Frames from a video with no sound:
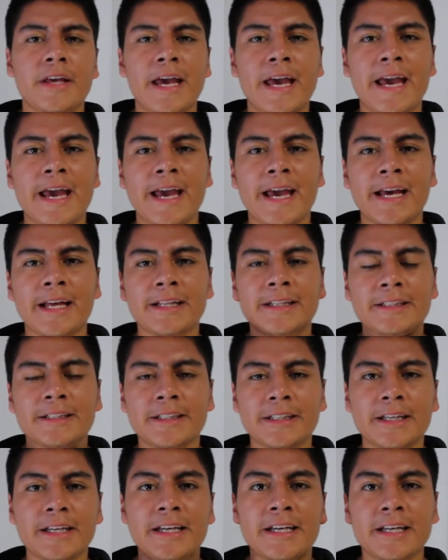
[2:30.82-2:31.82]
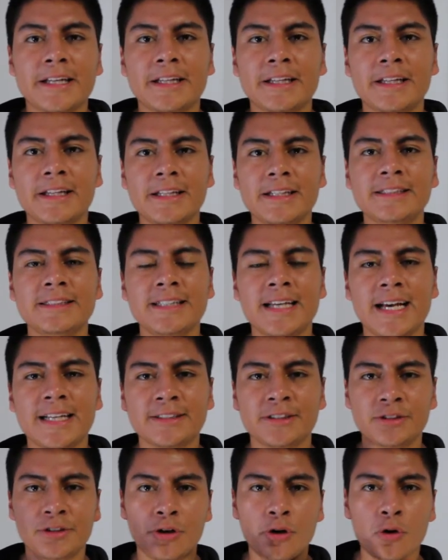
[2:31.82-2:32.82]
And this
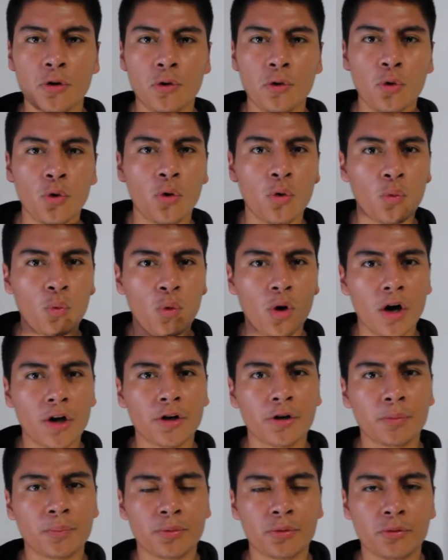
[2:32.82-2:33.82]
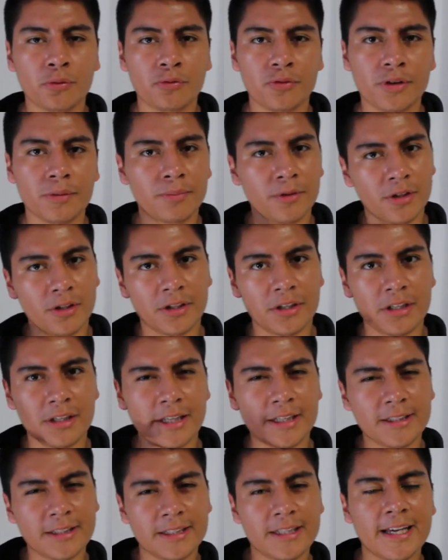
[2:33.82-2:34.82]
has no waterproof ability
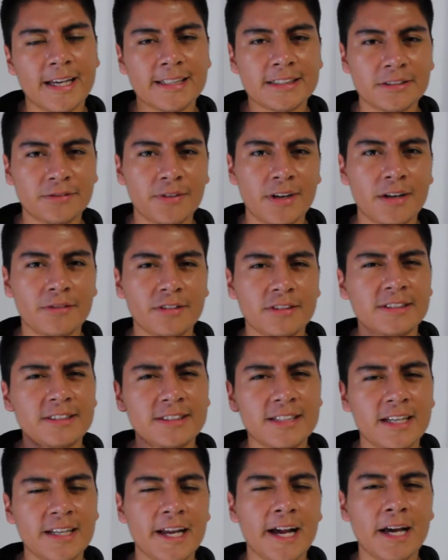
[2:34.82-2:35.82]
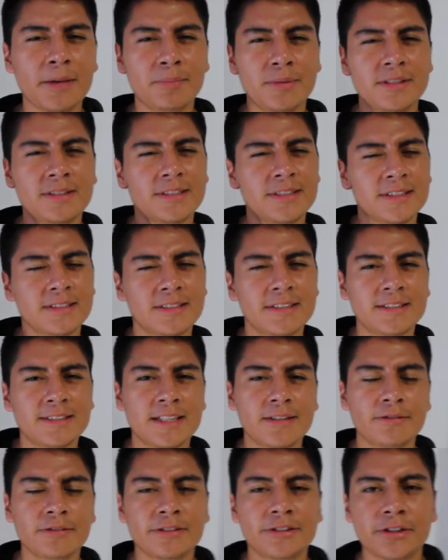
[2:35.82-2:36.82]
like the S5. This is not
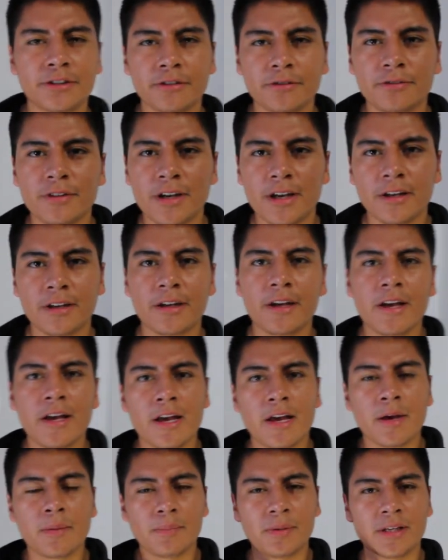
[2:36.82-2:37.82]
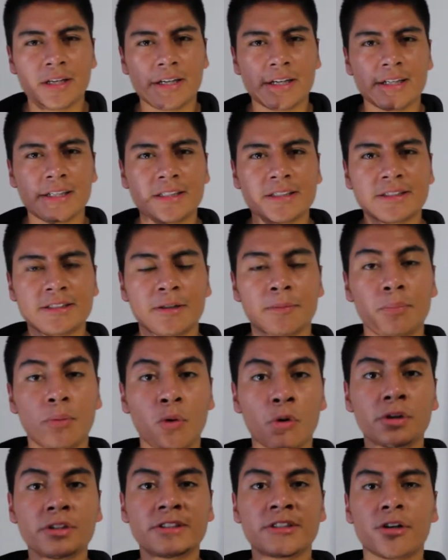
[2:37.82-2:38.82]
IP67 certified because the
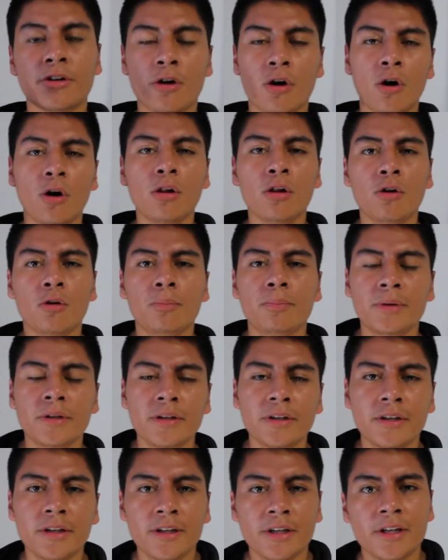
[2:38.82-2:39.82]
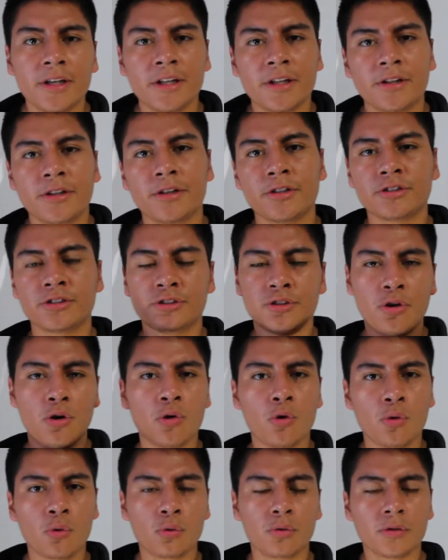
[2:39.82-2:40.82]
ports are all opened. There's
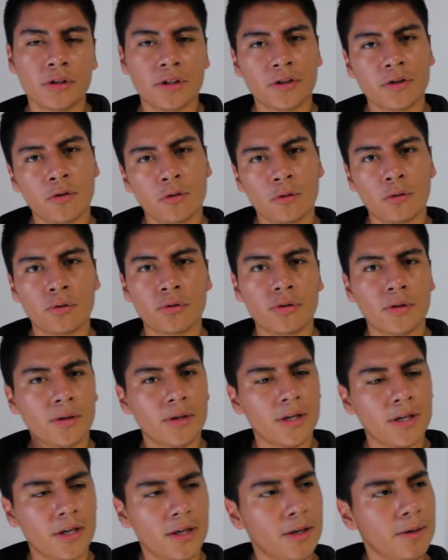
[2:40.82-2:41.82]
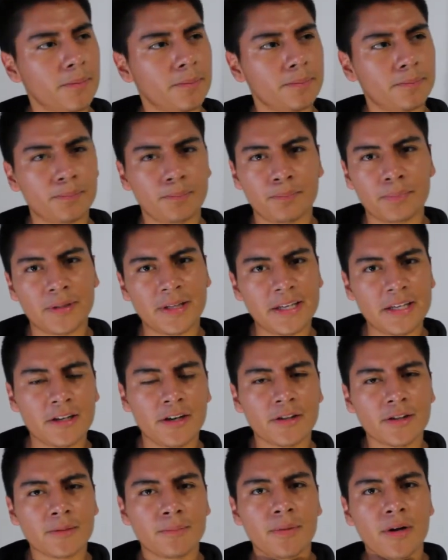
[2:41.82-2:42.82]
no little plate
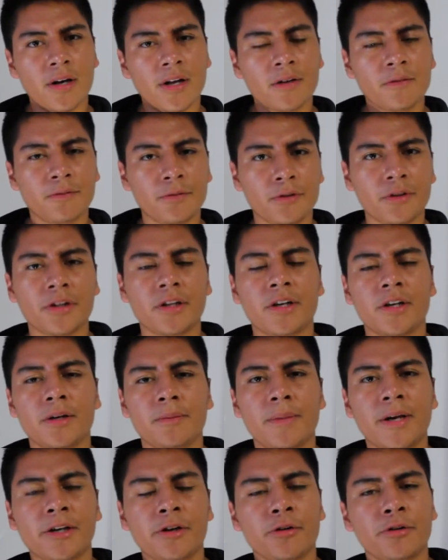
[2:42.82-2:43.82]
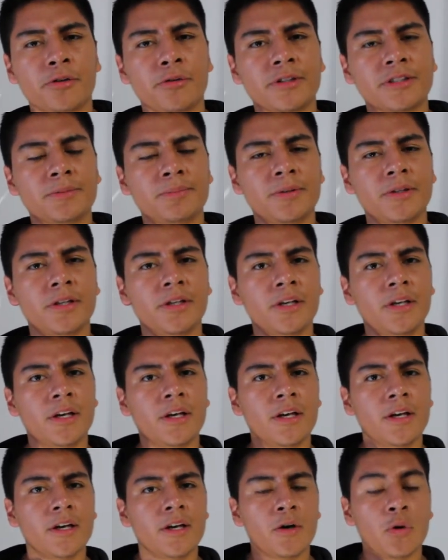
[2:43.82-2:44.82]
on the bottom for the micro USB,
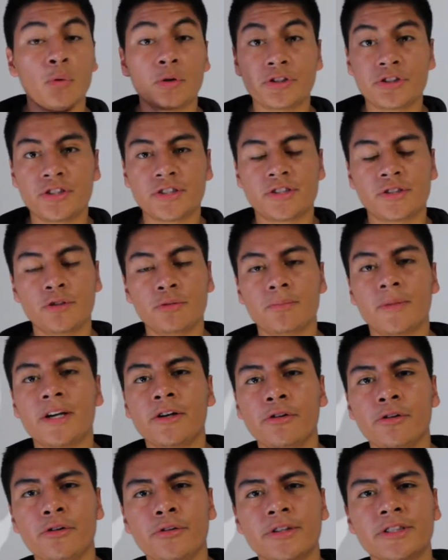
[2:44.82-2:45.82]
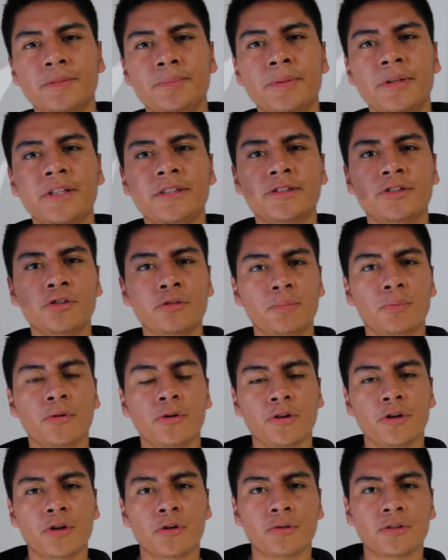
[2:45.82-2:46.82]
which is micro USB
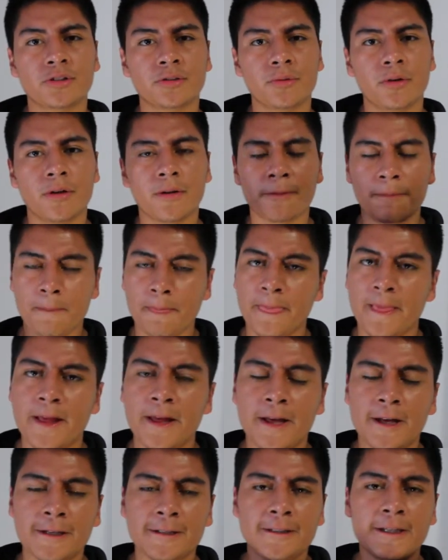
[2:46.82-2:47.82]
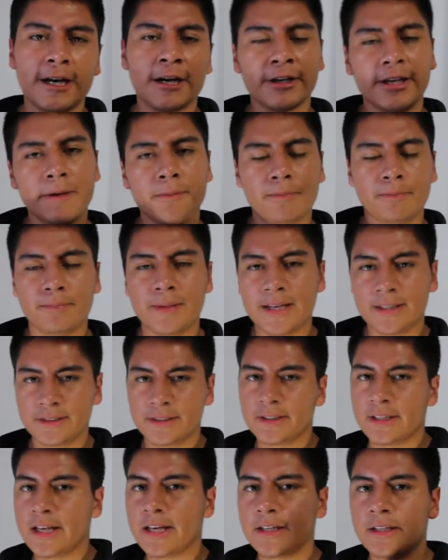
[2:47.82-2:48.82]
2.0 as well. I'll get back
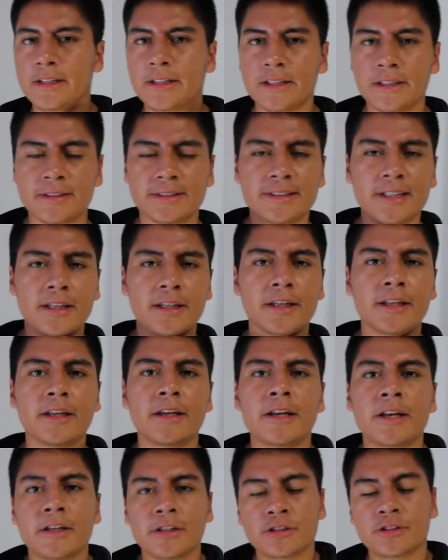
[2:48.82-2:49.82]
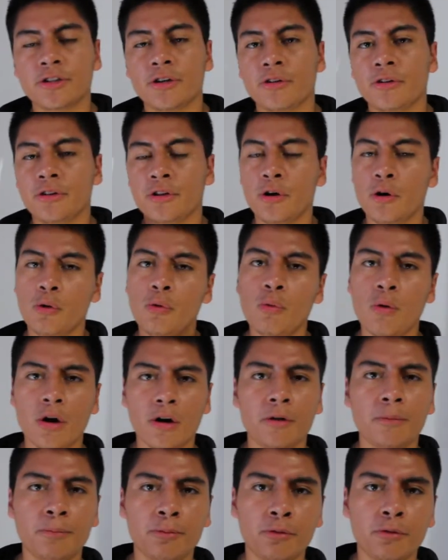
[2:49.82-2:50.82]
to that in a second. So no
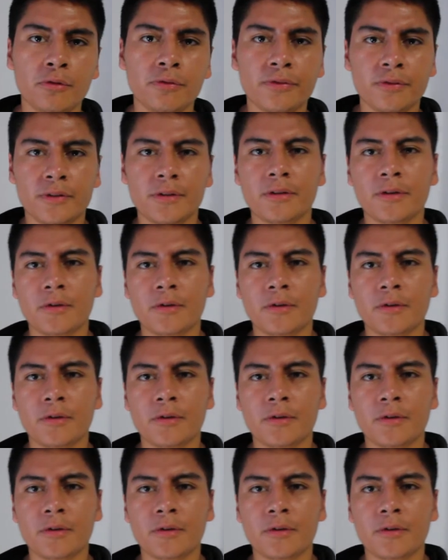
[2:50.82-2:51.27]
waterproof,